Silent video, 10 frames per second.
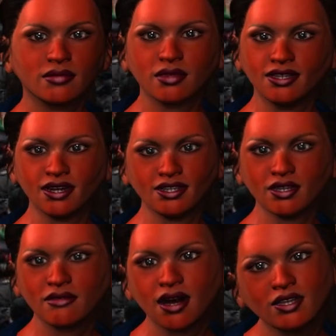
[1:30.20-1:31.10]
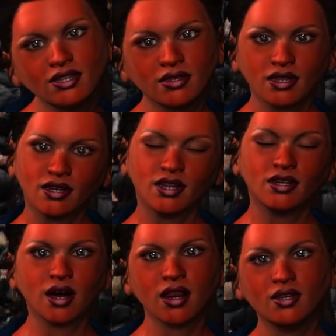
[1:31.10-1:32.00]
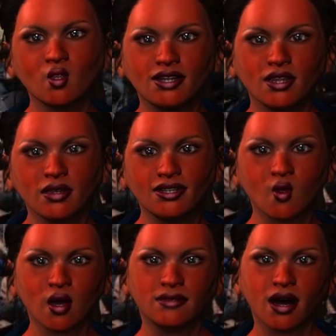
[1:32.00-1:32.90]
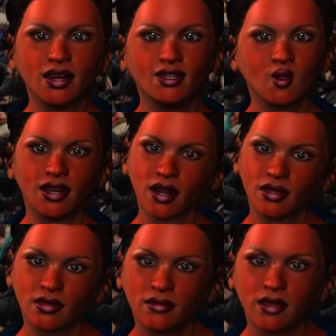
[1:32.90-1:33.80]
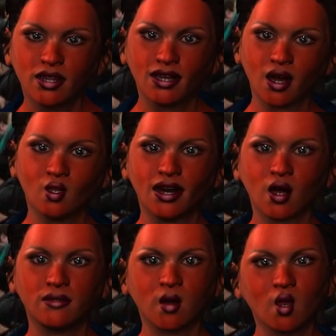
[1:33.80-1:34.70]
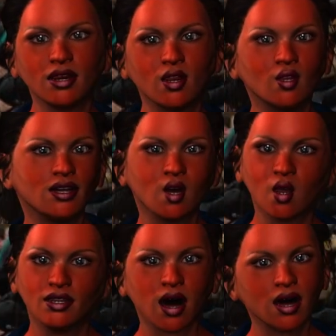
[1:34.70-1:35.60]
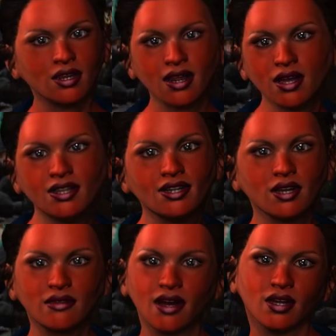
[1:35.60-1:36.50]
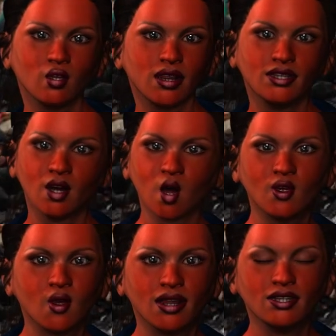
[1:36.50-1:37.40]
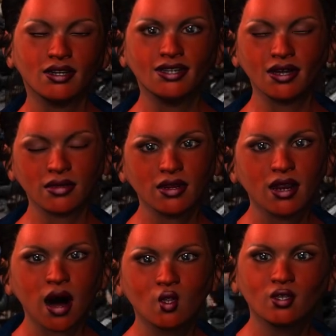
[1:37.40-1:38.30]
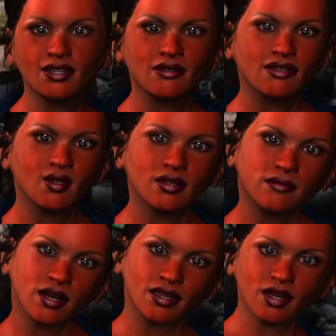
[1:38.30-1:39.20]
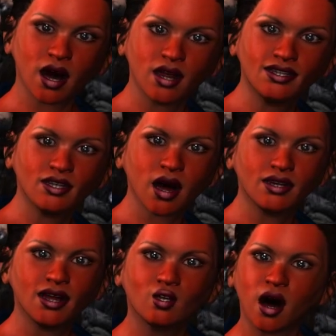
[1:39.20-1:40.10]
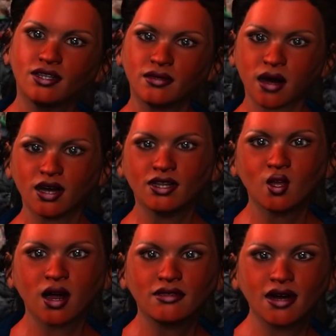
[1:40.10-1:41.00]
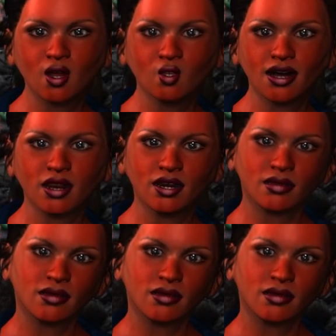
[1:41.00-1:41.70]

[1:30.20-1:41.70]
The least vaccinated country in the European Union, Bulgaria reported record high daily infections on Wednesday, largely fueled by the highly contagious Omicron variant.